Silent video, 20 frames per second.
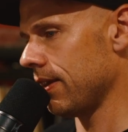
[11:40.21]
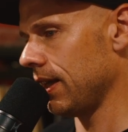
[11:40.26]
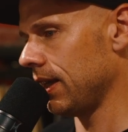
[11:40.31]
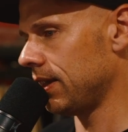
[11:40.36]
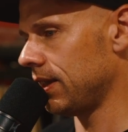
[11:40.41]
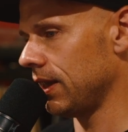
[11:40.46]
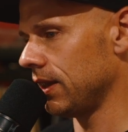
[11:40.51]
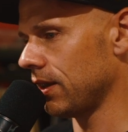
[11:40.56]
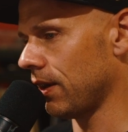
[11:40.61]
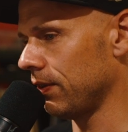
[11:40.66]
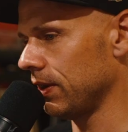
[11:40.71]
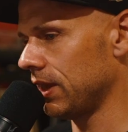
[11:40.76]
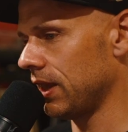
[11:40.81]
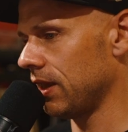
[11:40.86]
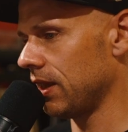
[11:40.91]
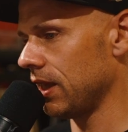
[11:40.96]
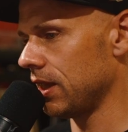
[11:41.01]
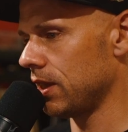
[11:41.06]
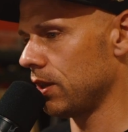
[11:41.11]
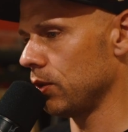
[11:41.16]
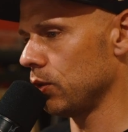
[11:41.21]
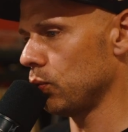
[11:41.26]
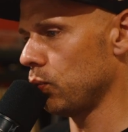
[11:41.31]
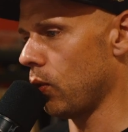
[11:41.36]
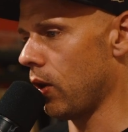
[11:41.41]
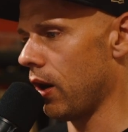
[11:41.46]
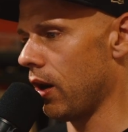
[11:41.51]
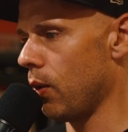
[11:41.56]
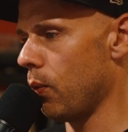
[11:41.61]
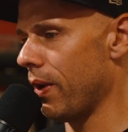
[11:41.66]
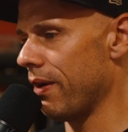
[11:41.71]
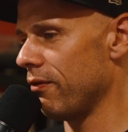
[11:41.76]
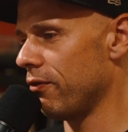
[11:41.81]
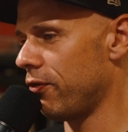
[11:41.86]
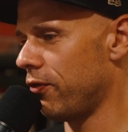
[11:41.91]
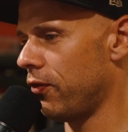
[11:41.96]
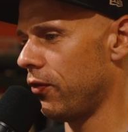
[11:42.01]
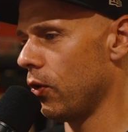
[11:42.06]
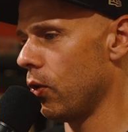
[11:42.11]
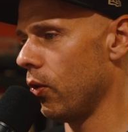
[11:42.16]
This is what I went
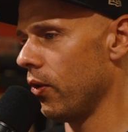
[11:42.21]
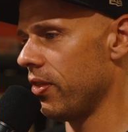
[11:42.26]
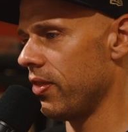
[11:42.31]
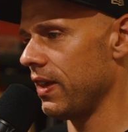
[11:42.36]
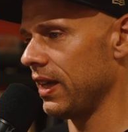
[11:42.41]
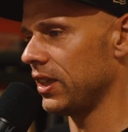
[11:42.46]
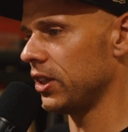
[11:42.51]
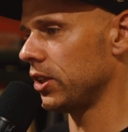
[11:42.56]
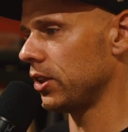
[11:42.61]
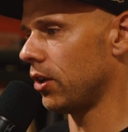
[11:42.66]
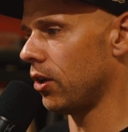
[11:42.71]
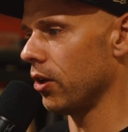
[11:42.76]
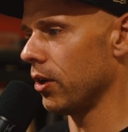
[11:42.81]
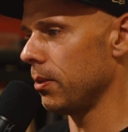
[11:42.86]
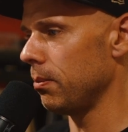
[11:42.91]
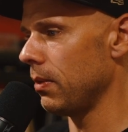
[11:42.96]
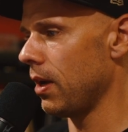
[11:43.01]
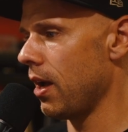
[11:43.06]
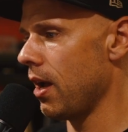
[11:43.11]
for this time.